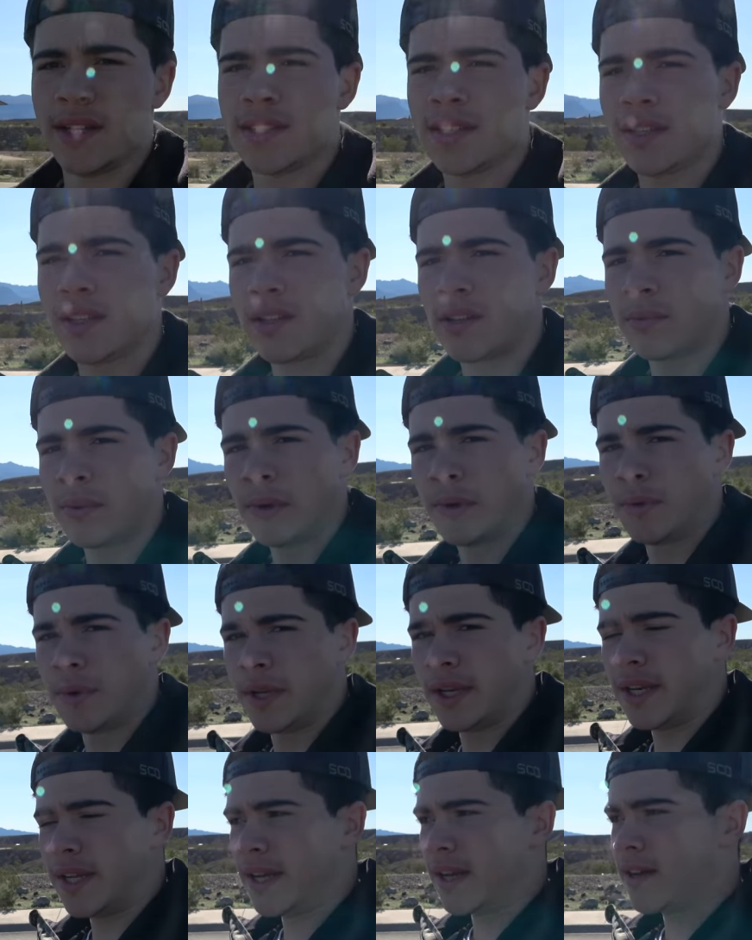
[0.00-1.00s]
it's a little bit
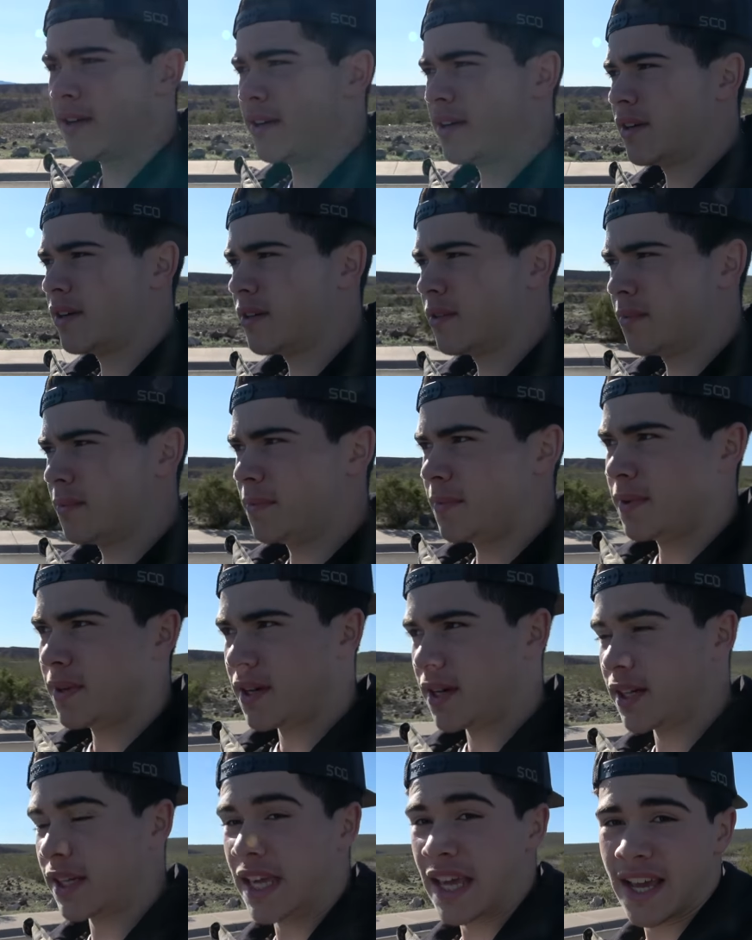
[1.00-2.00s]
windy out here.
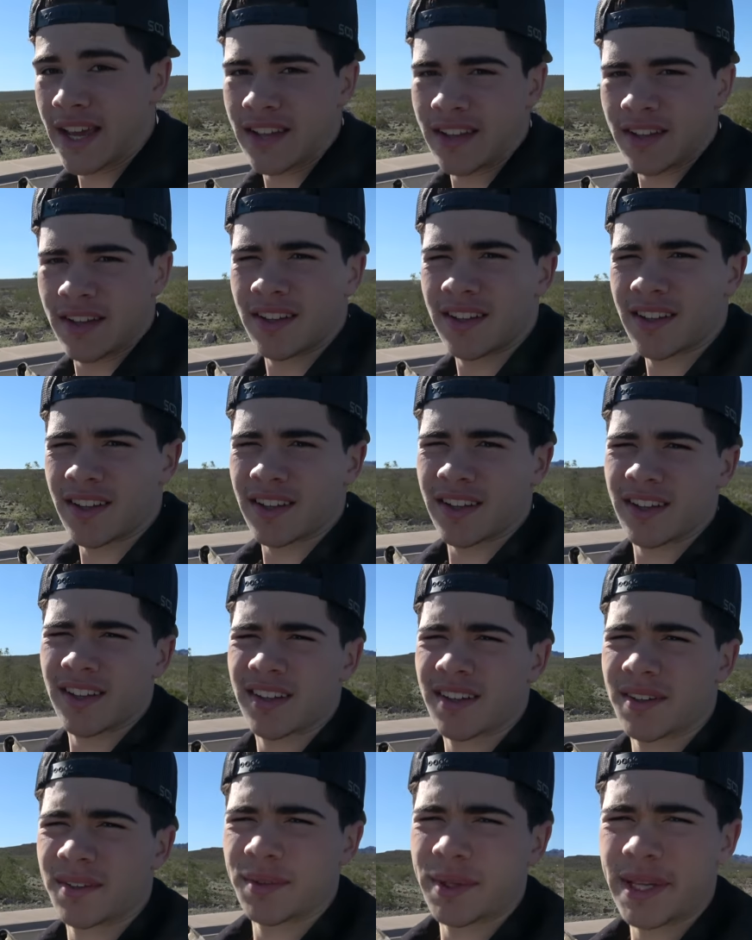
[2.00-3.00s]
Again, like
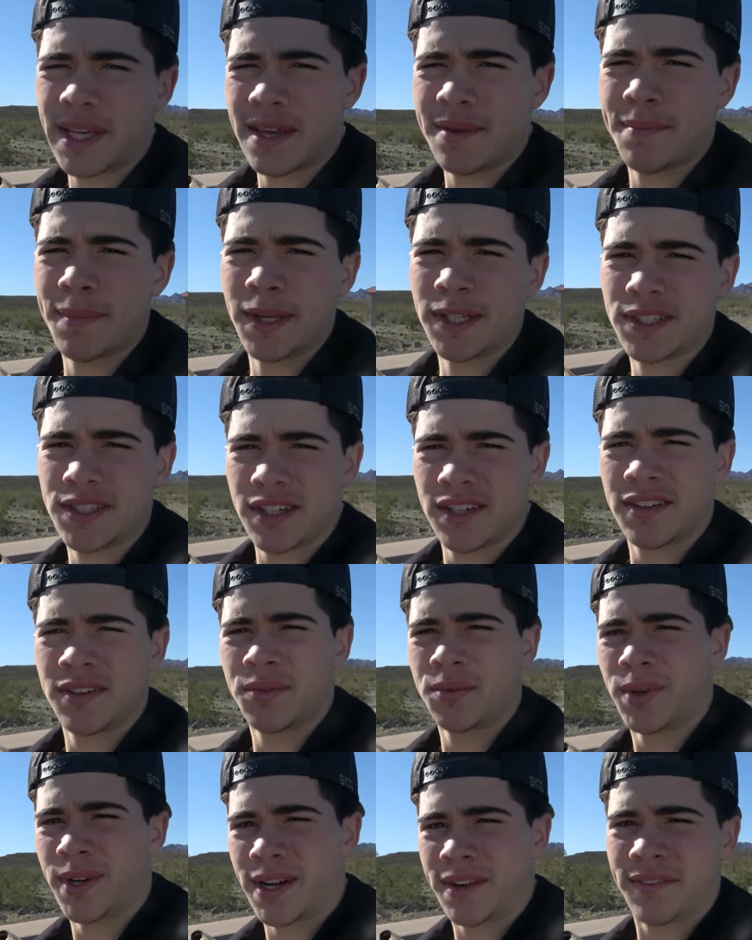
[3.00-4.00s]
uh, we keep
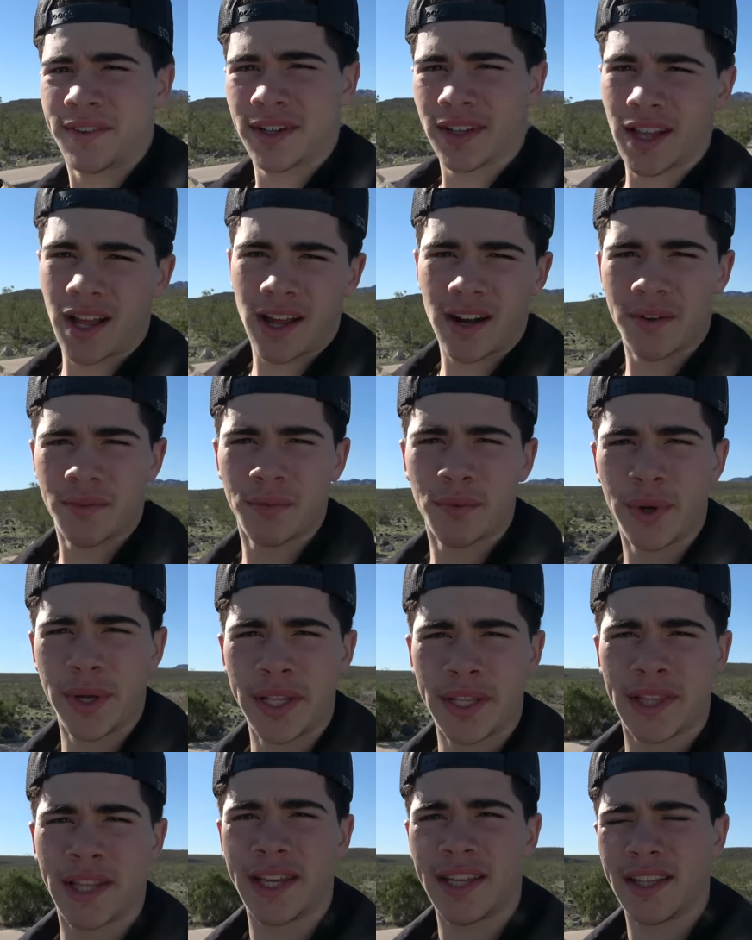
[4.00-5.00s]
mentioning, we're having a lot of
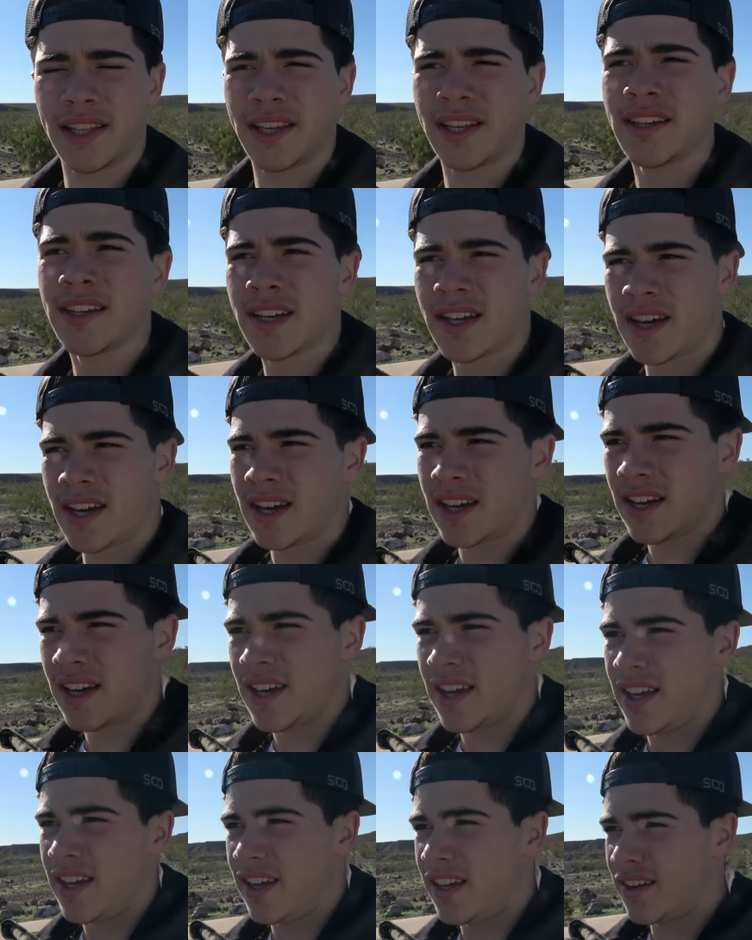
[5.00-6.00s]
wind lately
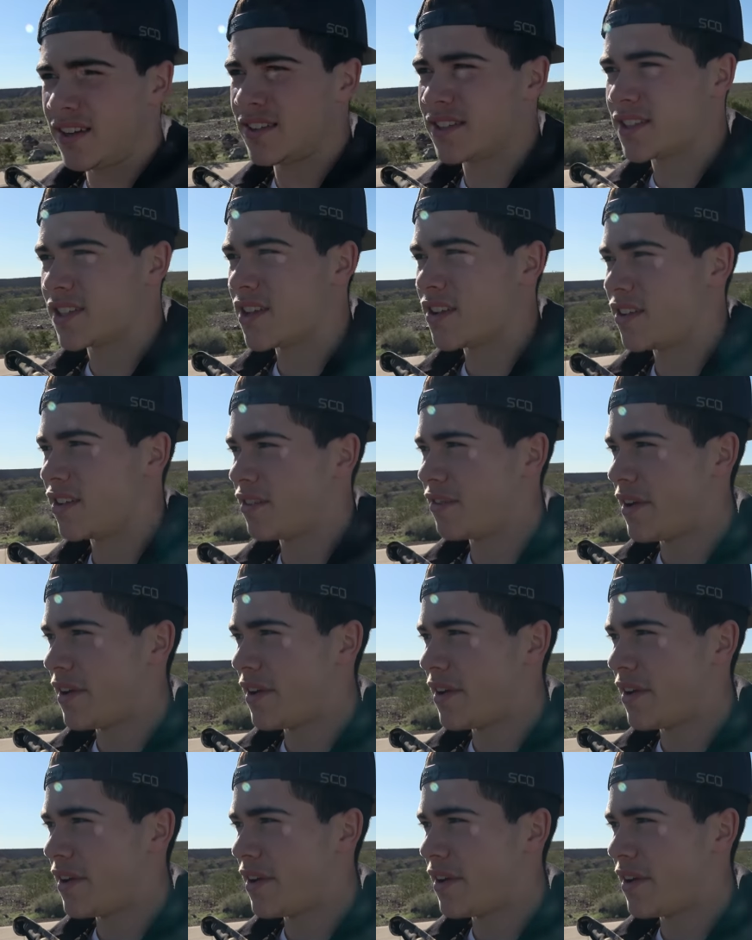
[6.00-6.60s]
here in Southern